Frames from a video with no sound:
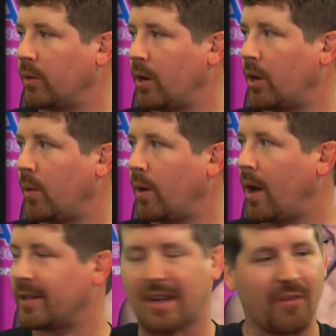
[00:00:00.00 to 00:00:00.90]
Greco or
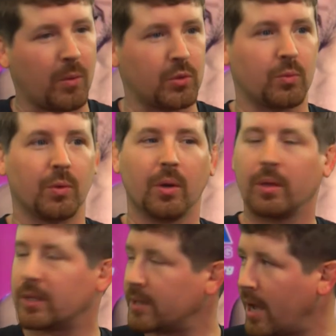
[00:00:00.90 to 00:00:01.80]
not? Because everyone's
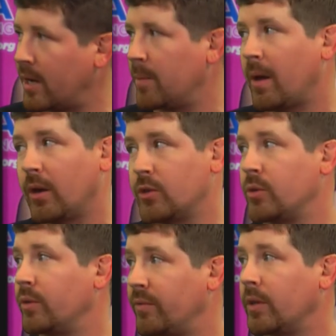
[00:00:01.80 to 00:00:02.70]
real excited about our
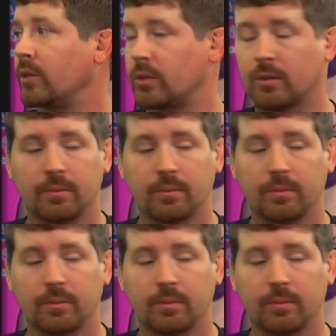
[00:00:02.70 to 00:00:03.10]
junior finish.